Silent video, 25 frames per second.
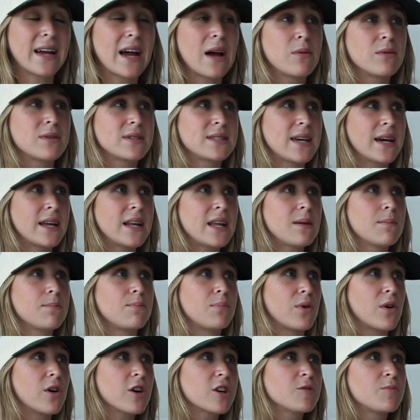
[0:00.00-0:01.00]
Like, I was getting
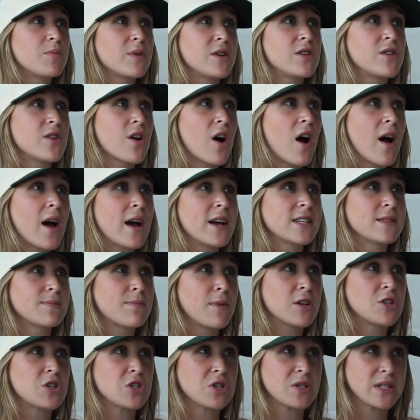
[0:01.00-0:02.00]
booked, but not
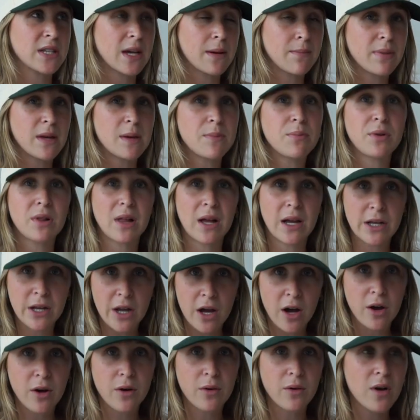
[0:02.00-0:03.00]
as much as some people I
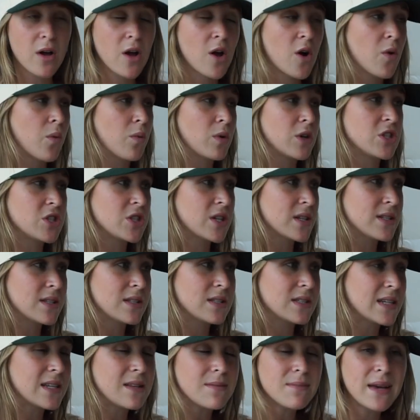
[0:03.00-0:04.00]
know, which
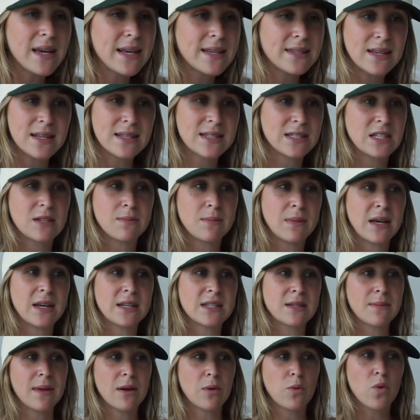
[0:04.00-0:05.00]
didn't make sense to me
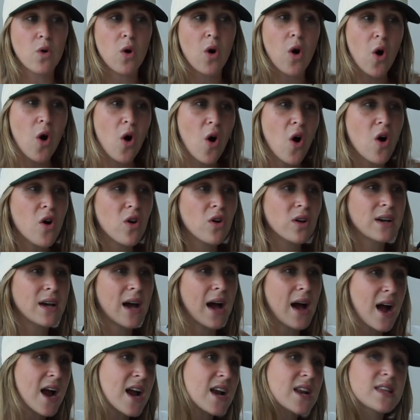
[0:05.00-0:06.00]
because I'm like, we're all
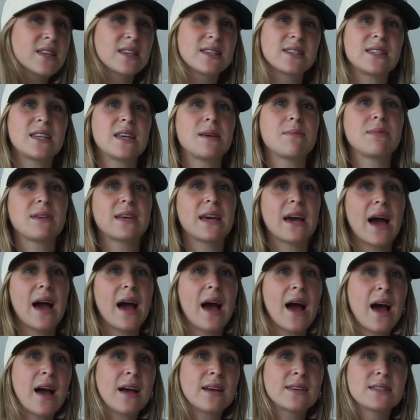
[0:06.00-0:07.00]
kind of the same
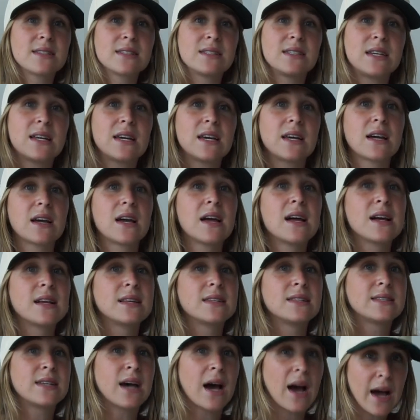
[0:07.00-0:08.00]
casting
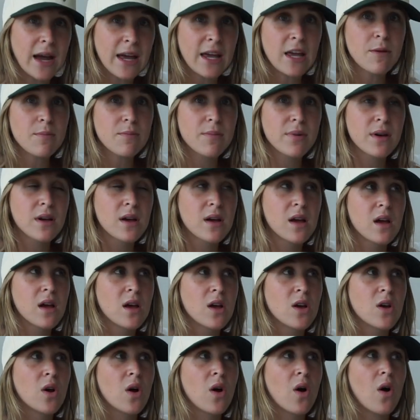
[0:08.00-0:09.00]
type.
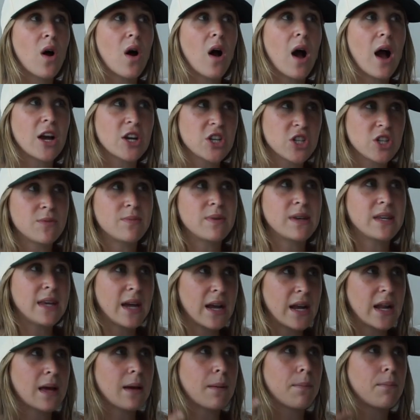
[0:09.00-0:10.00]
I should be
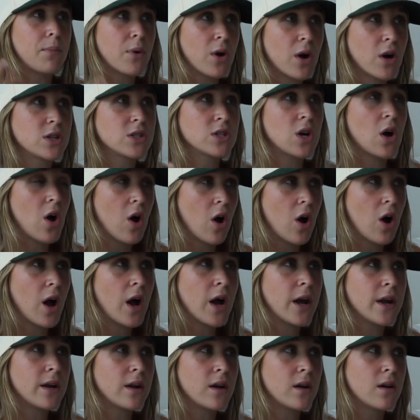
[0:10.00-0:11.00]
getting booked
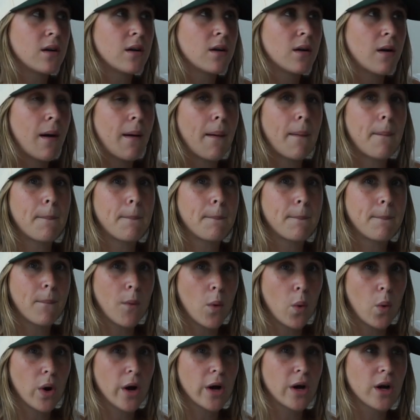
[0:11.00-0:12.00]
on
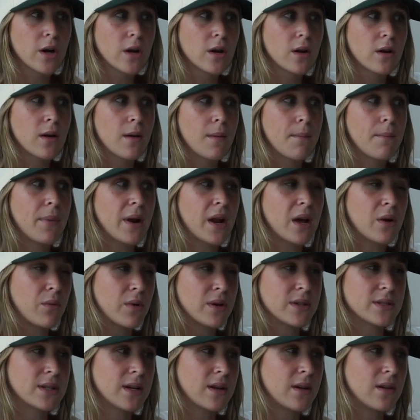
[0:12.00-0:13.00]
more. but I
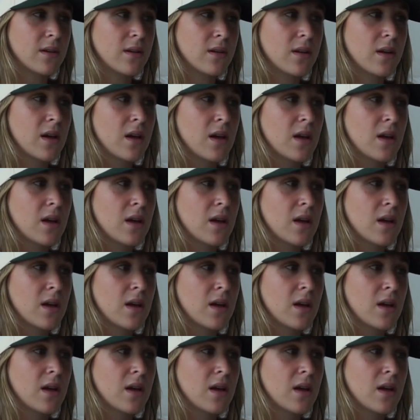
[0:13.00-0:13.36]
wasn't.